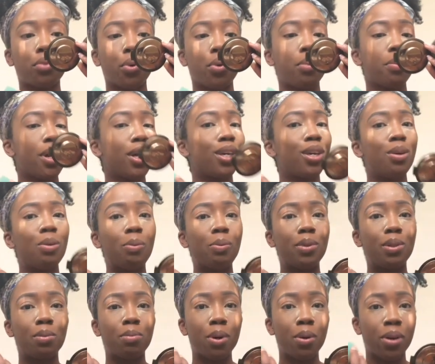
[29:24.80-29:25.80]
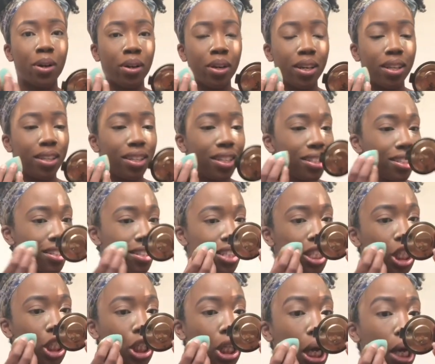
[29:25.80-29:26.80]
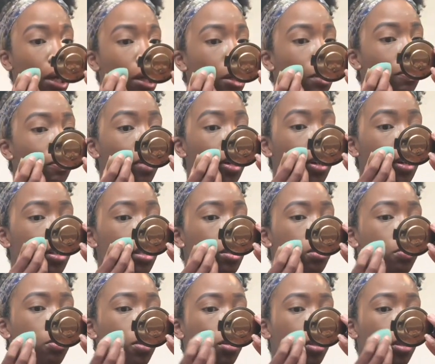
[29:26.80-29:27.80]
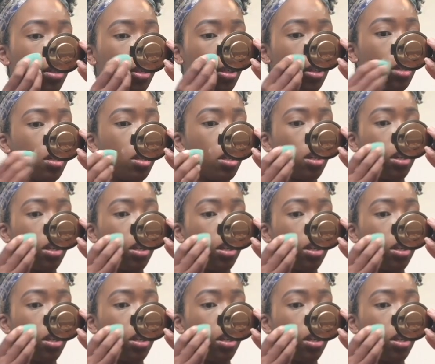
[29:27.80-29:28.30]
Or my cupid's bow area. This is just like a very simple look.